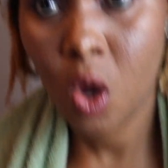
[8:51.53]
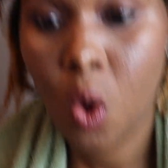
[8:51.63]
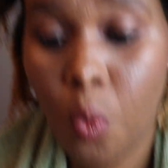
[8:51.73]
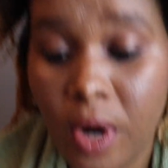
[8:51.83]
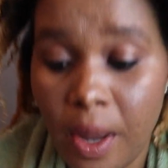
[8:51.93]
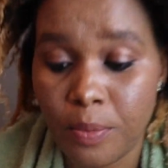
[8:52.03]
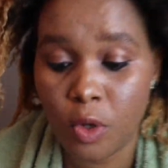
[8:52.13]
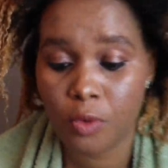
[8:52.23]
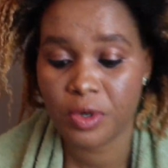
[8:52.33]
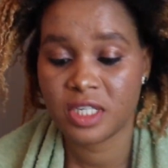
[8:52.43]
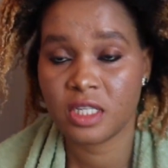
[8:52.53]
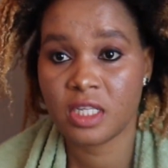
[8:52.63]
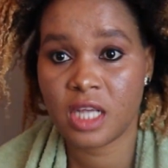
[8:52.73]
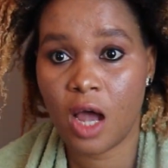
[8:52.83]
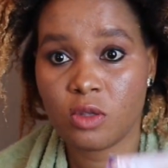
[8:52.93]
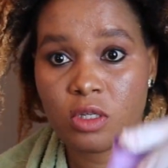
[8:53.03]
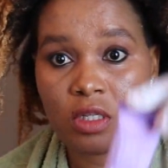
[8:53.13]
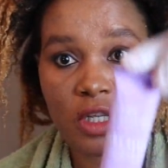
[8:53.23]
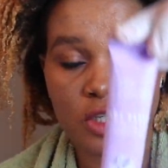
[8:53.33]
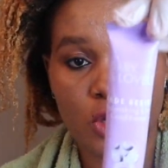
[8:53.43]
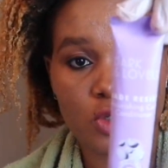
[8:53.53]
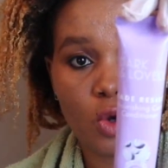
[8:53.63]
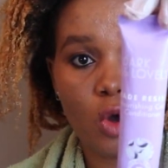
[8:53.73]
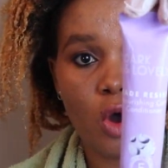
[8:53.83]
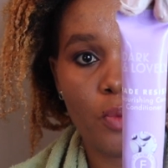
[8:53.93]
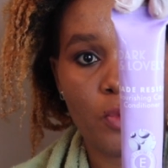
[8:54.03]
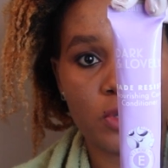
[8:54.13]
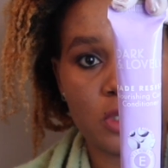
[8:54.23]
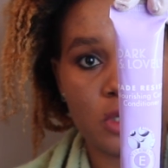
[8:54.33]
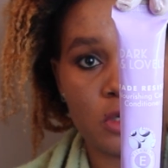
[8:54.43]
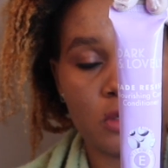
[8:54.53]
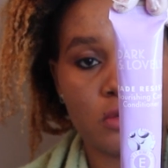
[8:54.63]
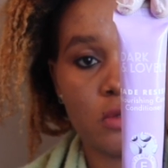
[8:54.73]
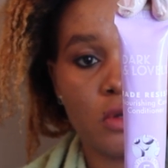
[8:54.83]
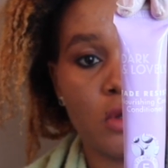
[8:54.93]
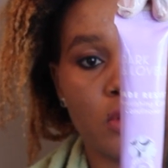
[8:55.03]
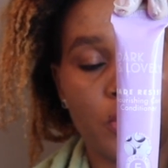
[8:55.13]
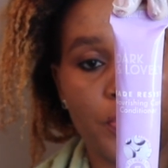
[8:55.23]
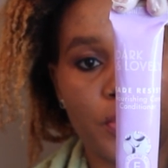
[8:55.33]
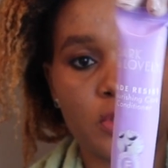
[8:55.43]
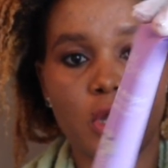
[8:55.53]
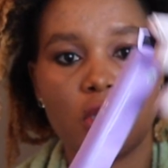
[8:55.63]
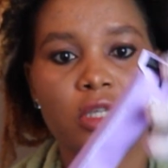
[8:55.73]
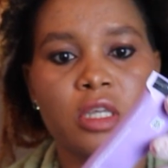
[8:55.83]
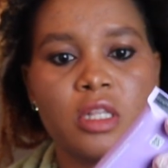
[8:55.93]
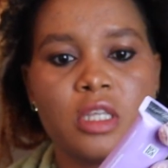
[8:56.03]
when I'm done rinsing it out, this also comes with the product.